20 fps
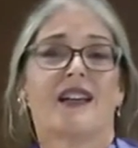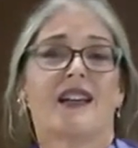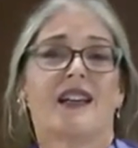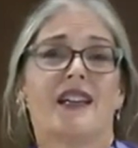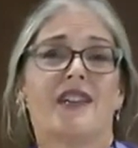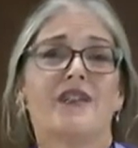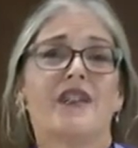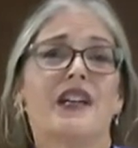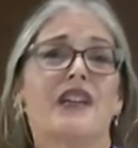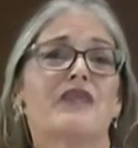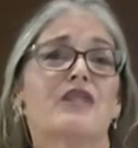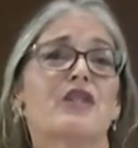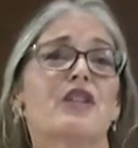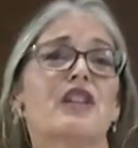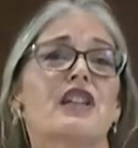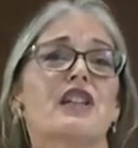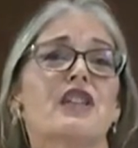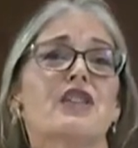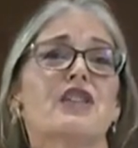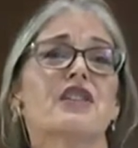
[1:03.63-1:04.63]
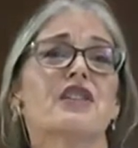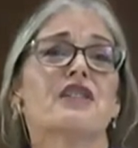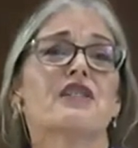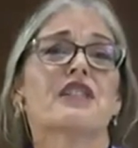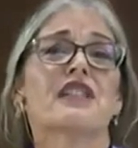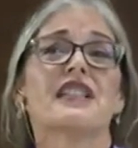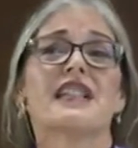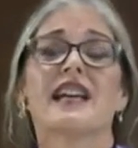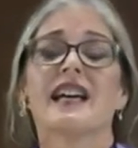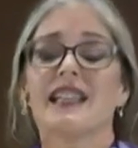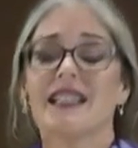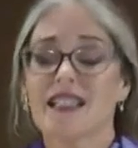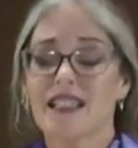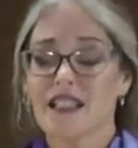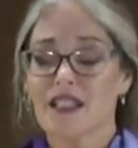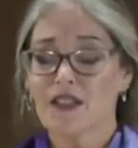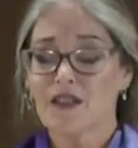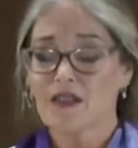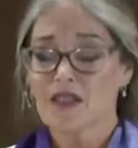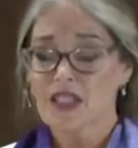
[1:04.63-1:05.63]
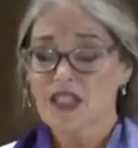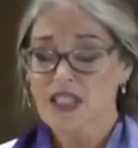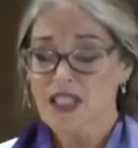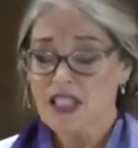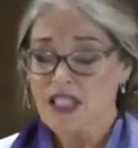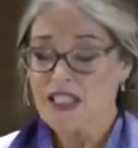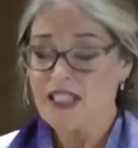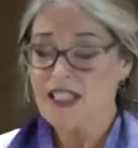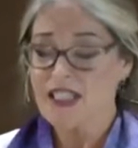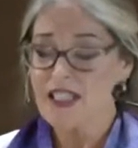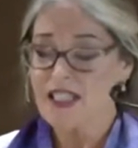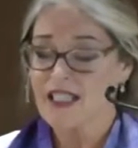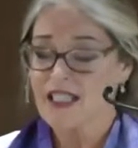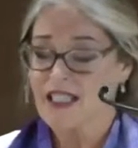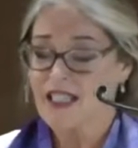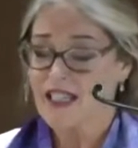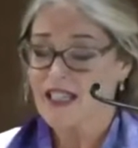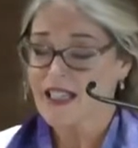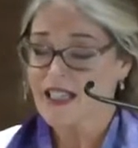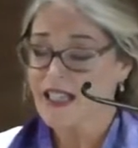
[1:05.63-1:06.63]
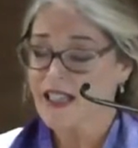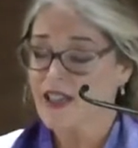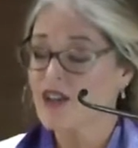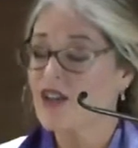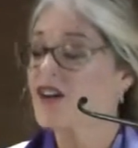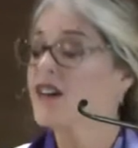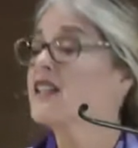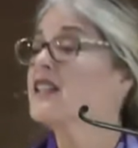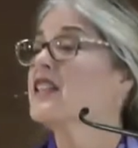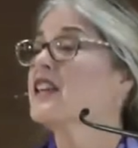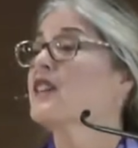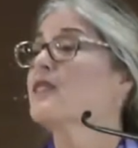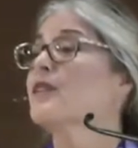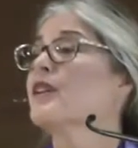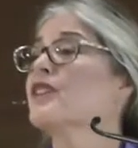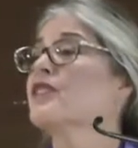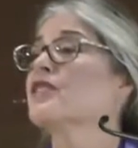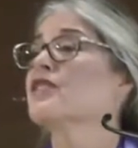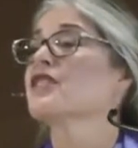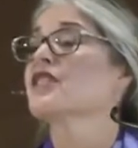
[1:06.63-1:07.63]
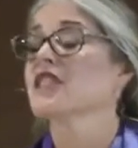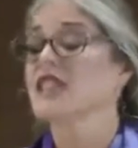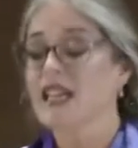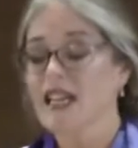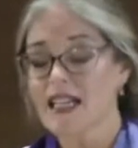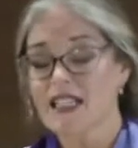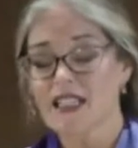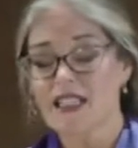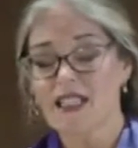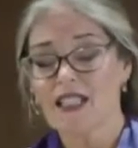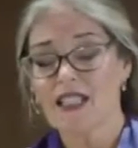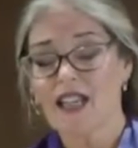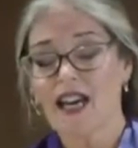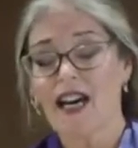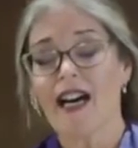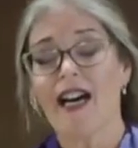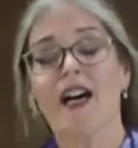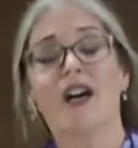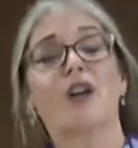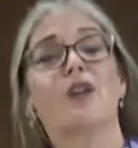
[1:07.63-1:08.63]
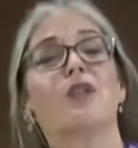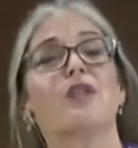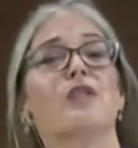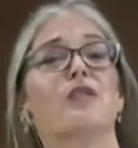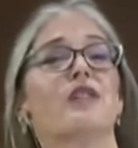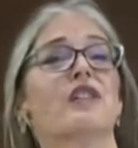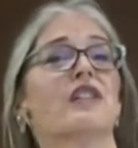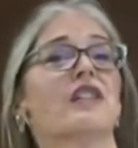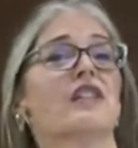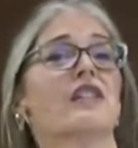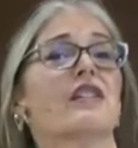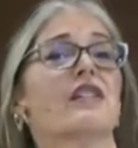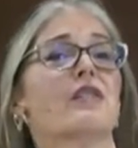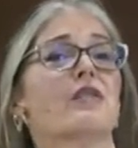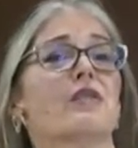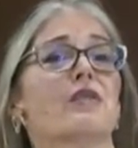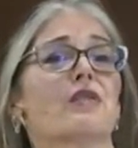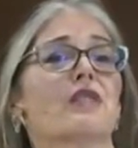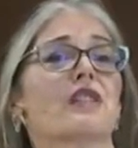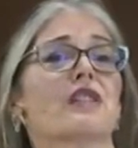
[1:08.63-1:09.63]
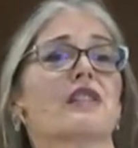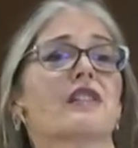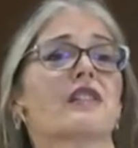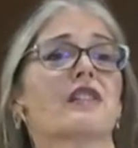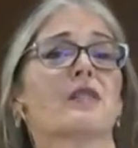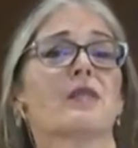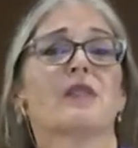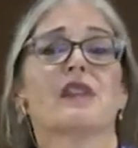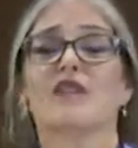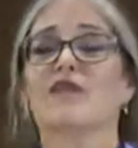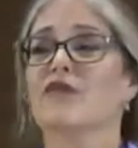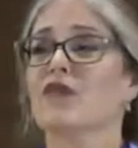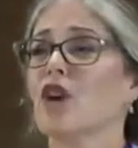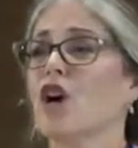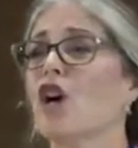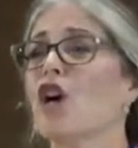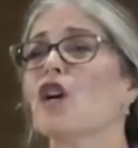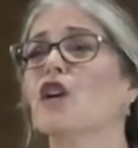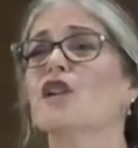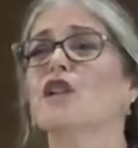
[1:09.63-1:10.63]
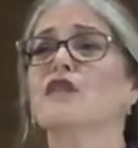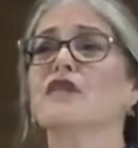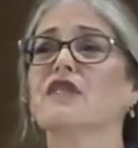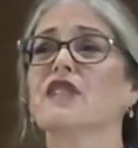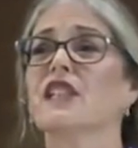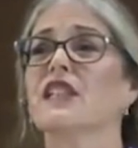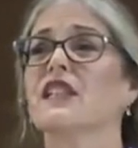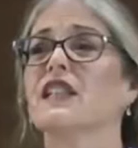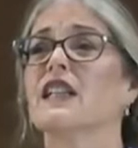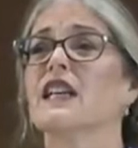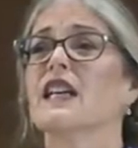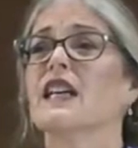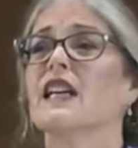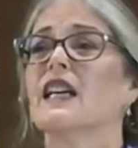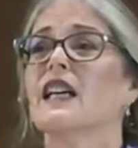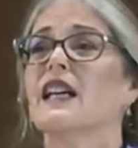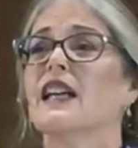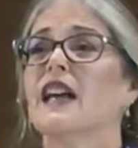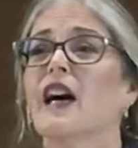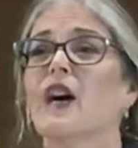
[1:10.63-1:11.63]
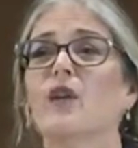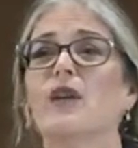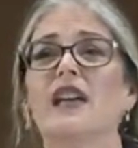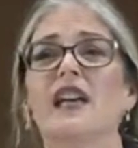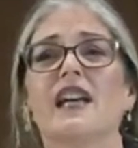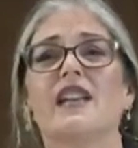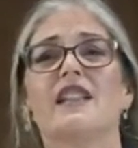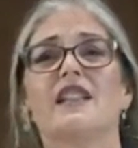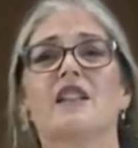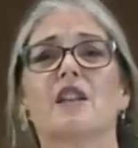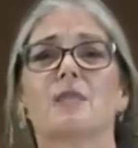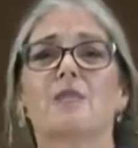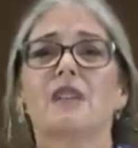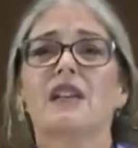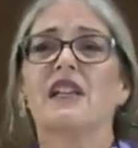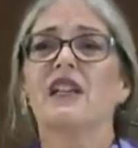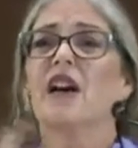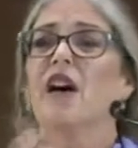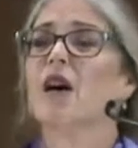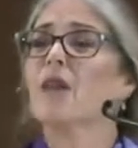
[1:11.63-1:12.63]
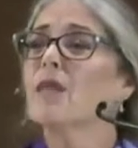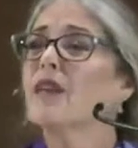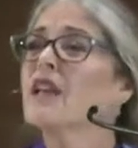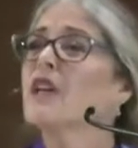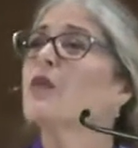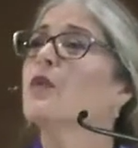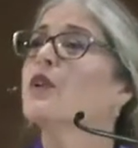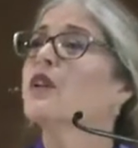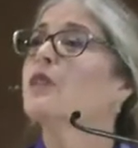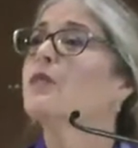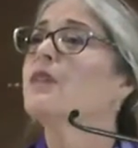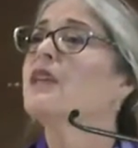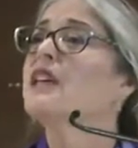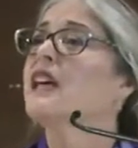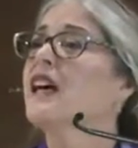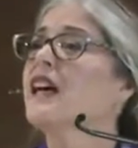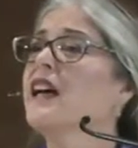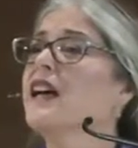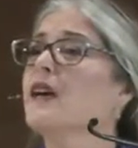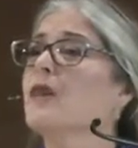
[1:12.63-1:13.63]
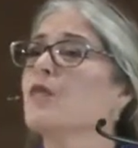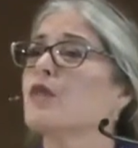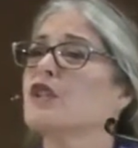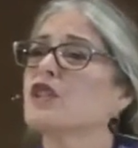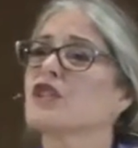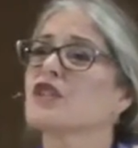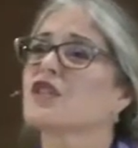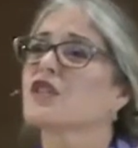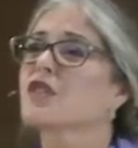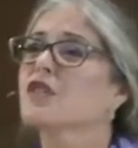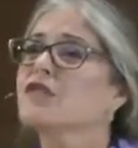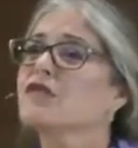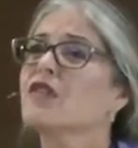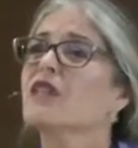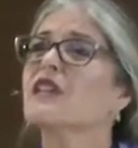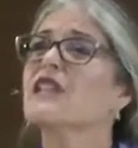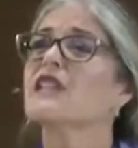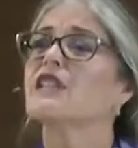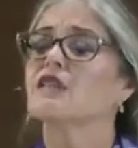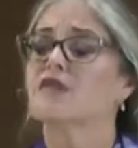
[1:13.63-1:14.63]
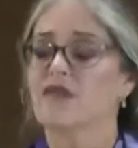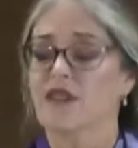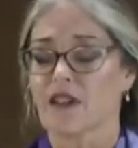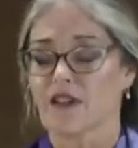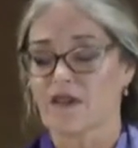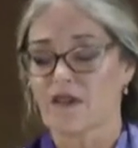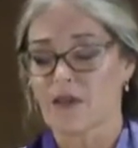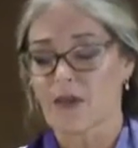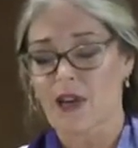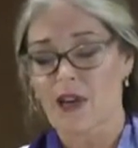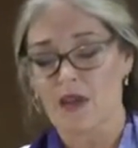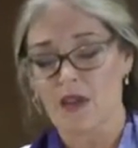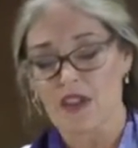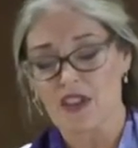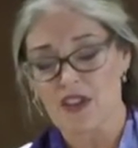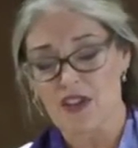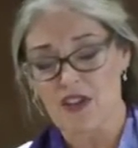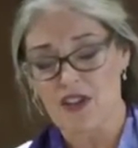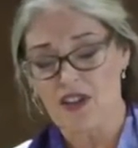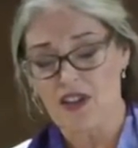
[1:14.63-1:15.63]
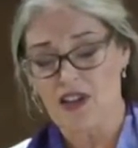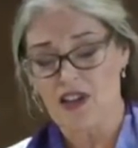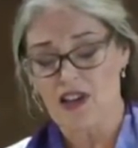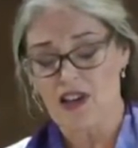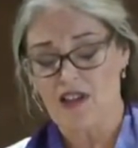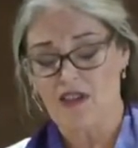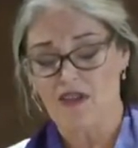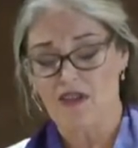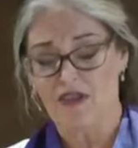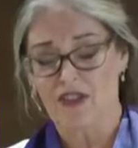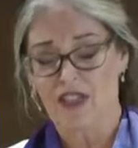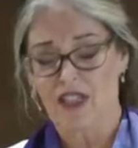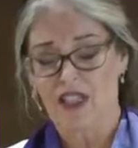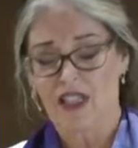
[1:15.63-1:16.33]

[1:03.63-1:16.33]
Even after years of intensive study, I had a hard time understanding how Unitarian Universalism evolved and how it ended up becoming what it became, which is so very different from how it started off.